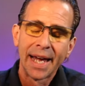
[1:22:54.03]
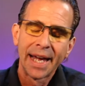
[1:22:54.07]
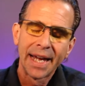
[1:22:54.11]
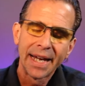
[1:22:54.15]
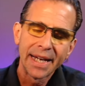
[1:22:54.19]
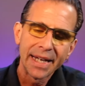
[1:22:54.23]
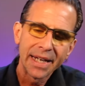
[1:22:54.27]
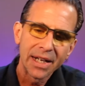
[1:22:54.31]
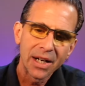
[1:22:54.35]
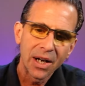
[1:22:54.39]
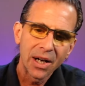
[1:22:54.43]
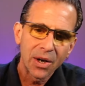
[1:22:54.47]

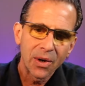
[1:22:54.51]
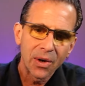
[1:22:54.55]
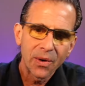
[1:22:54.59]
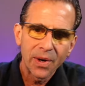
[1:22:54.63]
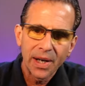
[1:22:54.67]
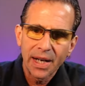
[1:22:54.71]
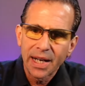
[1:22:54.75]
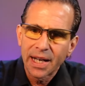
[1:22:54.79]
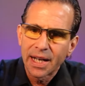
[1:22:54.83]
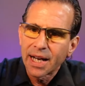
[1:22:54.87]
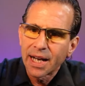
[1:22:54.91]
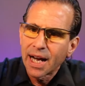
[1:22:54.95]
You know,
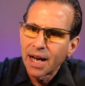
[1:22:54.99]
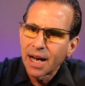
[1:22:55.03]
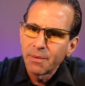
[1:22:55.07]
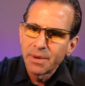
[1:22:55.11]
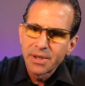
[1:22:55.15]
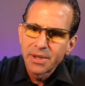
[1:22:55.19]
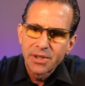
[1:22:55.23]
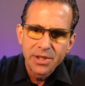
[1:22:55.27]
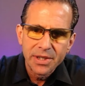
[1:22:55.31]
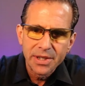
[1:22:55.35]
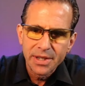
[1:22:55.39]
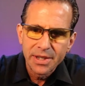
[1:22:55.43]
I
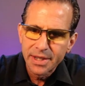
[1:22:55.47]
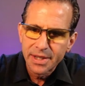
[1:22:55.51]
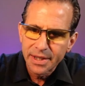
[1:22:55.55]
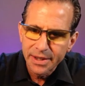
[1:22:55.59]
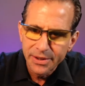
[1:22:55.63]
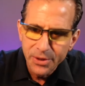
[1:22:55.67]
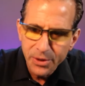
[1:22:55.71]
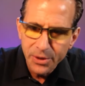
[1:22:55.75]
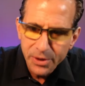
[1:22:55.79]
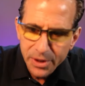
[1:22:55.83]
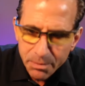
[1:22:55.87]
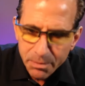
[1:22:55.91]
would
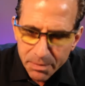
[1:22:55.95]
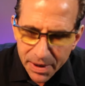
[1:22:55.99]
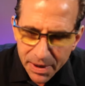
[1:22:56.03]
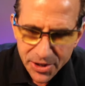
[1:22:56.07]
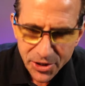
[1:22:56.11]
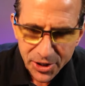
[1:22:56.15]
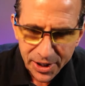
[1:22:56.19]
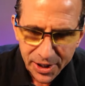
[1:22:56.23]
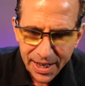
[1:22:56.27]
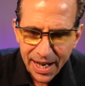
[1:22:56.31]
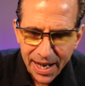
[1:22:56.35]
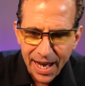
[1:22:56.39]
just do the
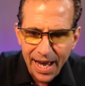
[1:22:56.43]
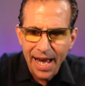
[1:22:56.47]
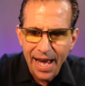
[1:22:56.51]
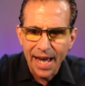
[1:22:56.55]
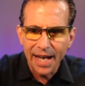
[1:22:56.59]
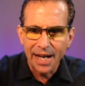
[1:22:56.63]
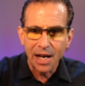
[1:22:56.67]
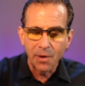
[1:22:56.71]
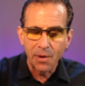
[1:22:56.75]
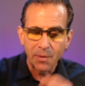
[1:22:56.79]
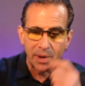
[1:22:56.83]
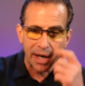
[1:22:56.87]
best you
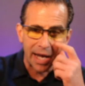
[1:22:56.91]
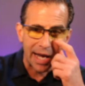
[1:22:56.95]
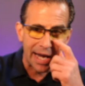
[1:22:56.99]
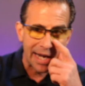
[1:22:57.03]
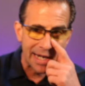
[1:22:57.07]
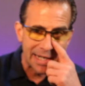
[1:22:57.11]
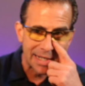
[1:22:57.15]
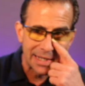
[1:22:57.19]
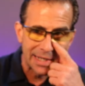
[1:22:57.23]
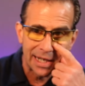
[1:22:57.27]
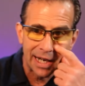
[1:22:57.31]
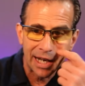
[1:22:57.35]
can. I would
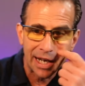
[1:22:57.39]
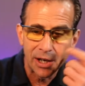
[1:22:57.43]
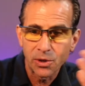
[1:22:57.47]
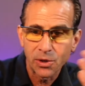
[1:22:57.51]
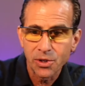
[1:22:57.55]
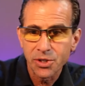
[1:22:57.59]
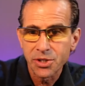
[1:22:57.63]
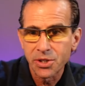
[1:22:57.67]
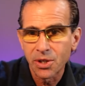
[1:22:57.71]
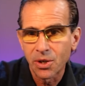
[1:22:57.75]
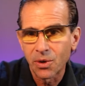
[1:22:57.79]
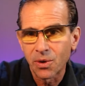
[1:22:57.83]
ice it. I
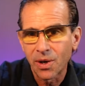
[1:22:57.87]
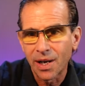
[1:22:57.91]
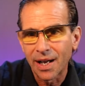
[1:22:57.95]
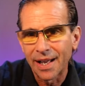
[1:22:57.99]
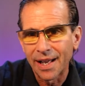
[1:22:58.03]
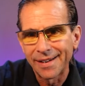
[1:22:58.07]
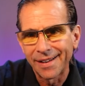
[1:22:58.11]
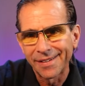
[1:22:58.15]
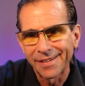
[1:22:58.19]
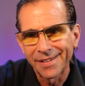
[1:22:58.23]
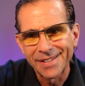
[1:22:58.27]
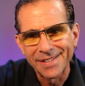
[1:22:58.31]
also,
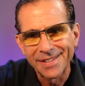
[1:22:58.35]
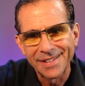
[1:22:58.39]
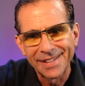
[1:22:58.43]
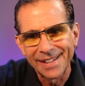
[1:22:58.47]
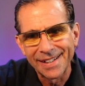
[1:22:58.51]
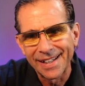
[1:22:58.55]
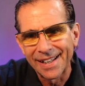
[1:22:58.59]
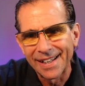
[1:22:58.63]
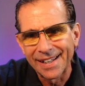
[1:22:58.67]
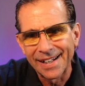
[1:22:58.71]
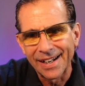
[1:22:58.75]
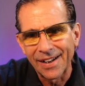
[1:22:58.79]

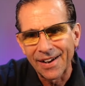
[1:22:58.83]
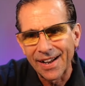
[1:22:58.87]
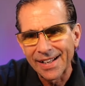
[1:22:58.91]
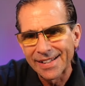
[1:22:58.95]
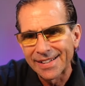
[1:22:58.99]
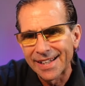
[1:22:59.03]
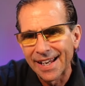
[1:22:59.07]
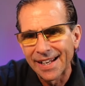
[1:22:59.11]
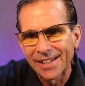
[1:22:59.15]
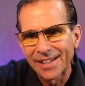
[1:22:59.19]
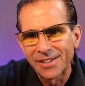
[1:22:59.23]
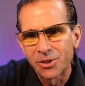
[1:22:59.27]
I
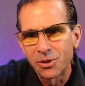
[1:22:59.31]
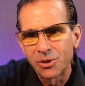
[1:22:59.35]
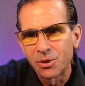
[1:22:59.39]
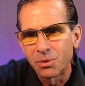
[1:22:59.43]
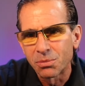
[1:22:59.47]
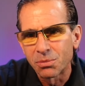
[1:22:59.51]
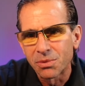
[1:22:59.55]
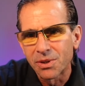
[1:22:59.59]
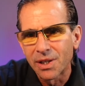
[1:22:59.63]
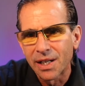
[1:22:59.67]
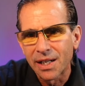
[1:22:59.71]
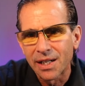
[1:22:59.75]
take
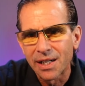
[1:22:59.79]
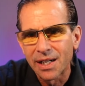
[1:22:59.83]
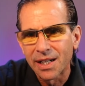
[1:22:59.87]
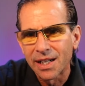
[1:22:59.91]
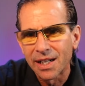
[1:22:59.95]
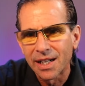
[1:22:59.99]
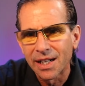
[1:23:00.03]
turmeric.